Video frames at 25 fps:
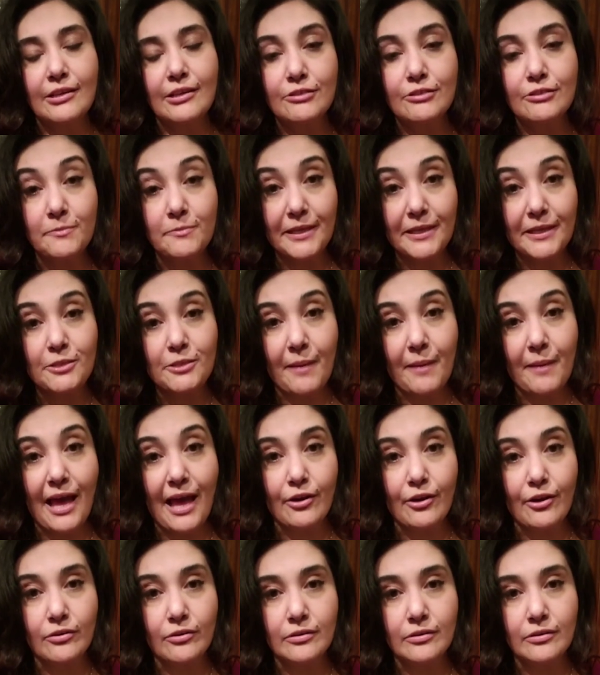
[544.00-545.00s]
their speech
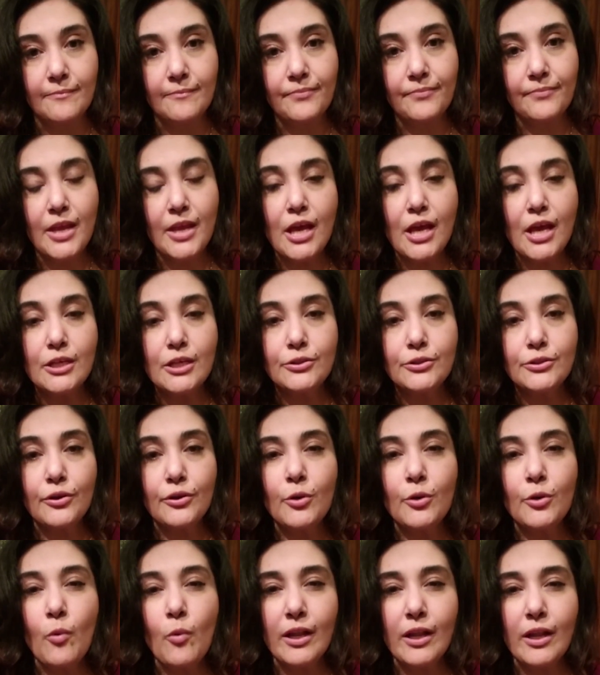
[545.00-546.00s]
pattern. So
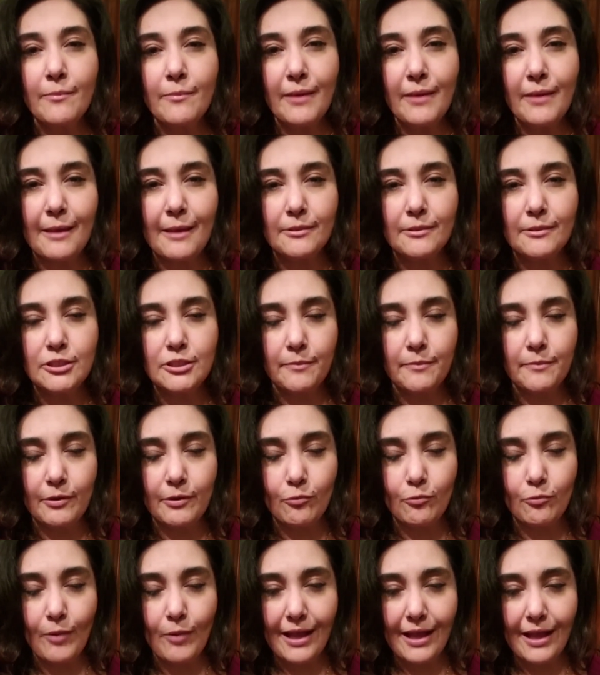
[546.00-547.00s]
you want to be able to be
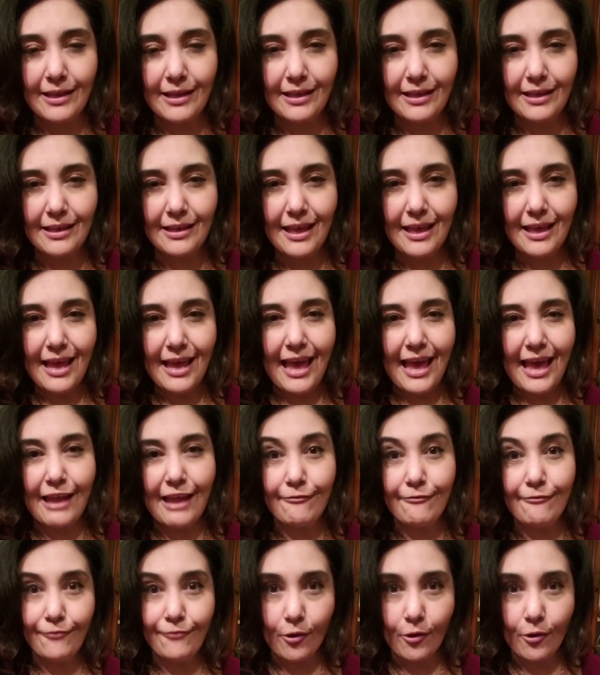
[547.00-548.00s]
ready
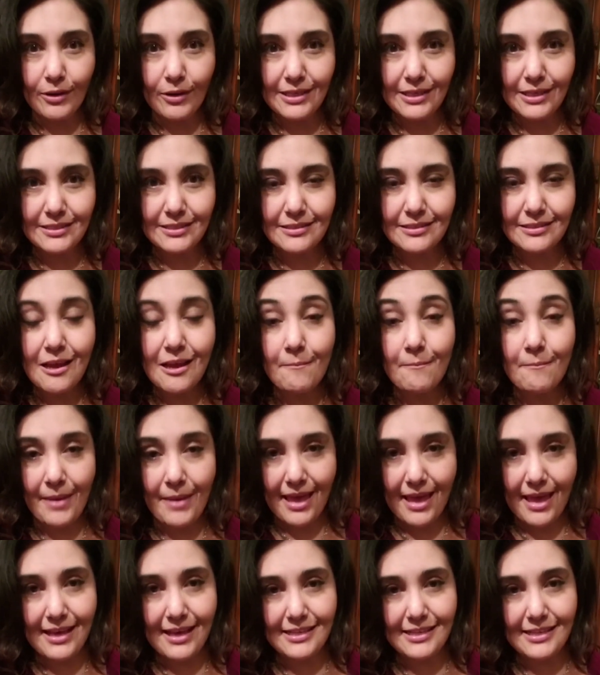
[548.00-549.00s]
and focused,
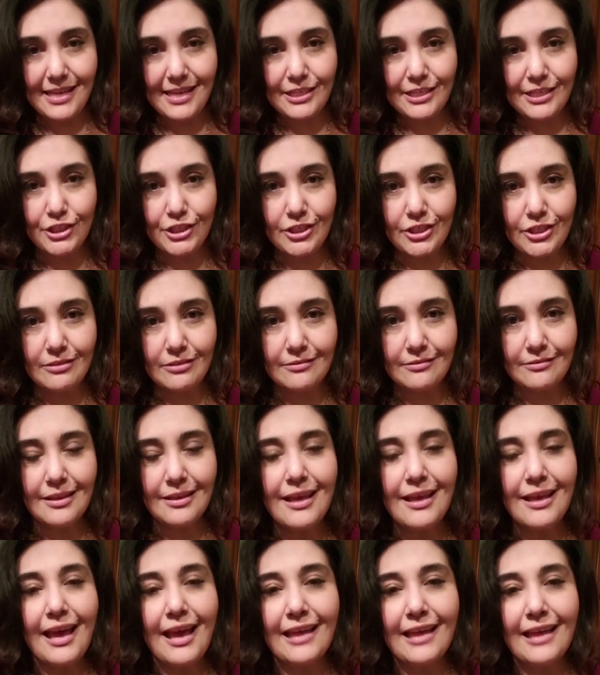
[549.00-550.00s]
paying attention,
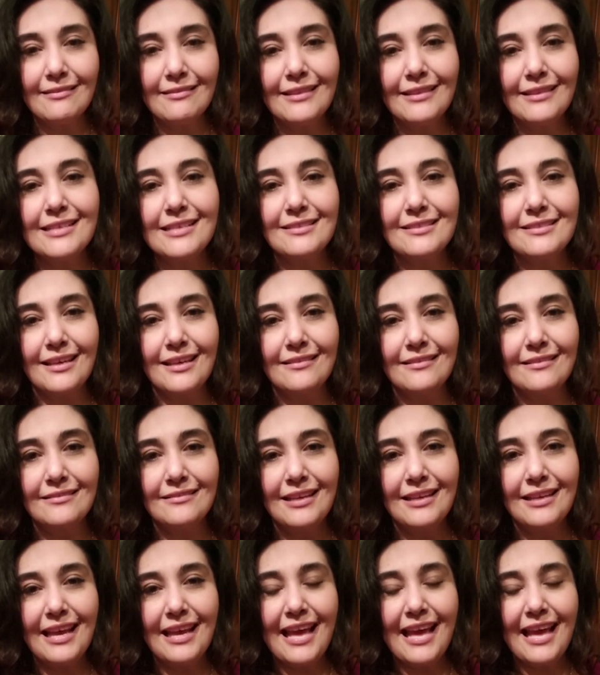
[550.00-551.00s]
and
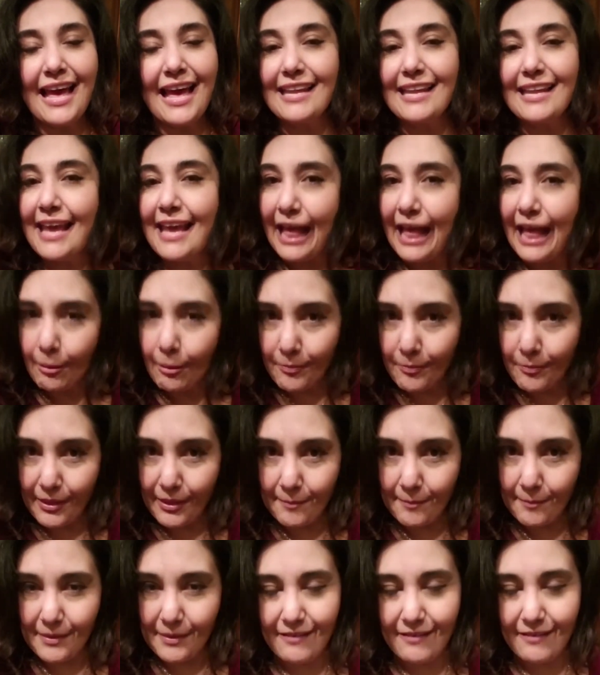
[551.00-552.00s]
listen, and help
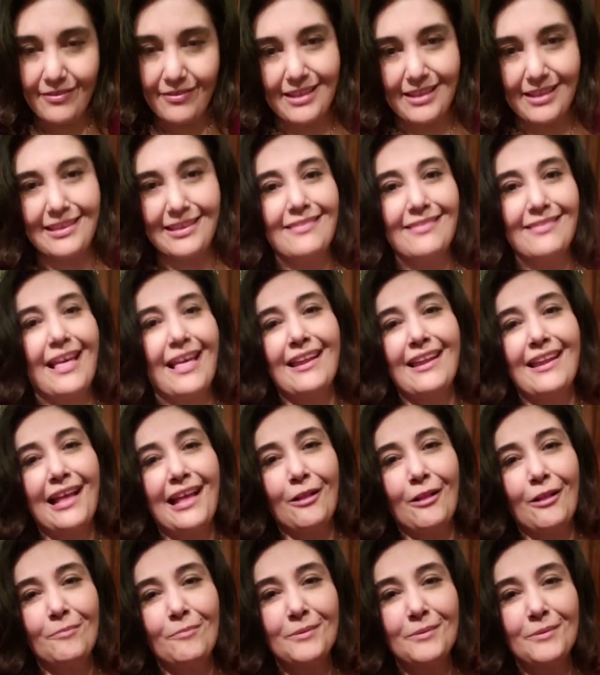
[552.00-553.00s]
them if they need that
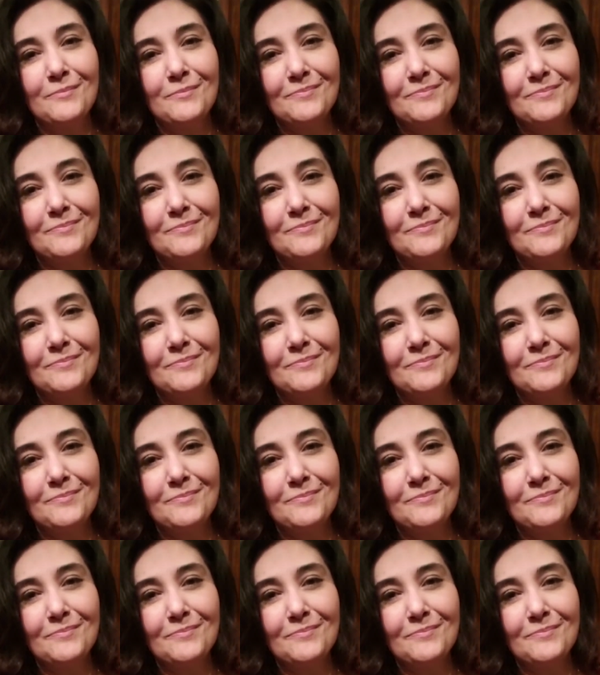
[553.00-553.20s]
help.